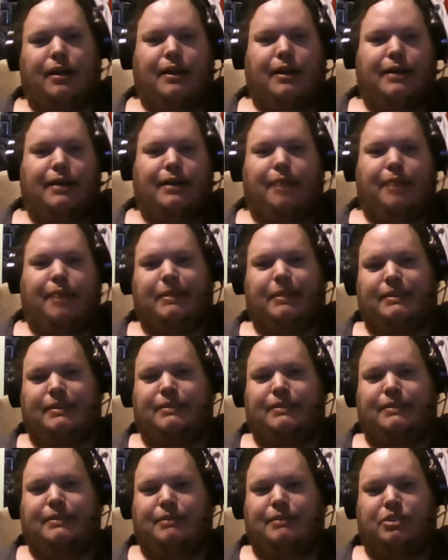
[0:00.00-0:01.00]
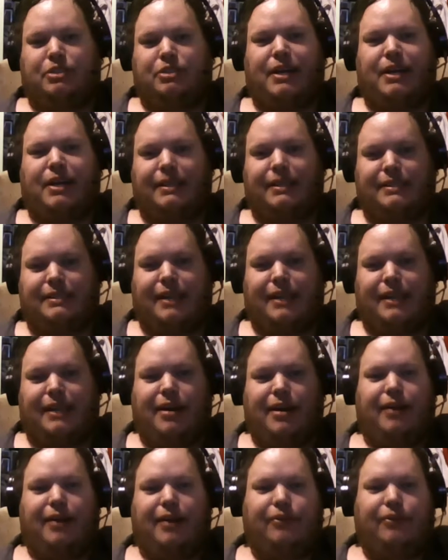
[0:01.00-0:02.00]
I've been trying to stay
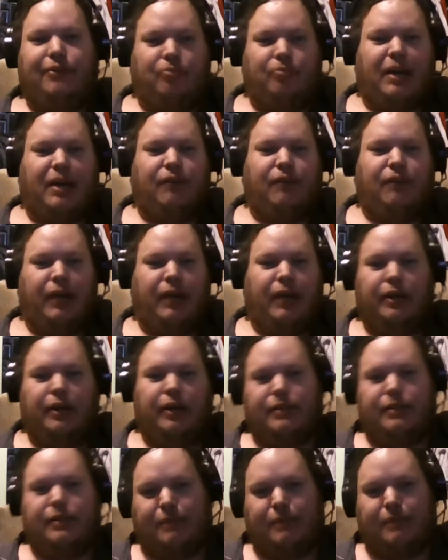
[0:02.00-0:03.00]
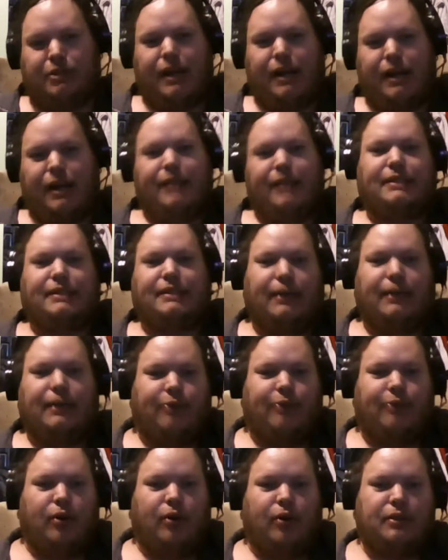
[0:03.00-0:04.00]
off making videos. I've been trying to stay
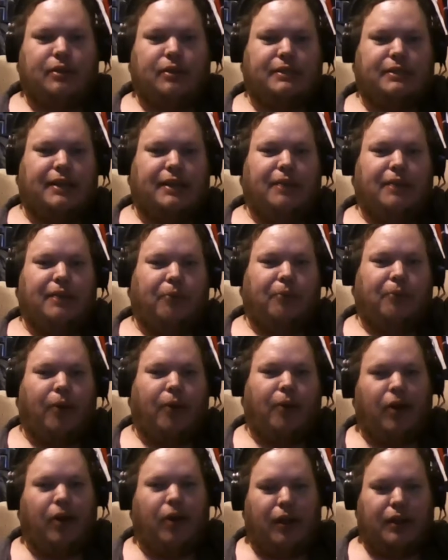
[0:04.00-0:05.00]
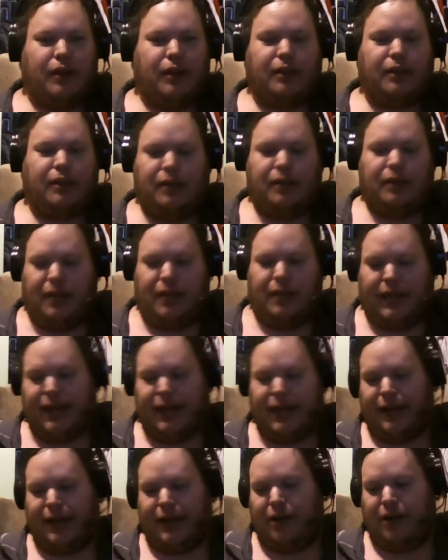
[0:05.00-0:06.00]
focused on work,
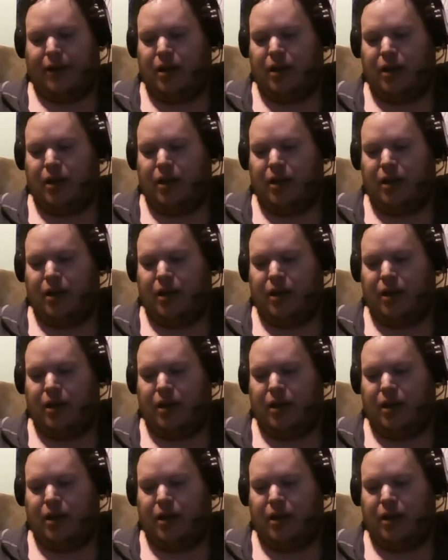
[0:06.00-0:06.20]
and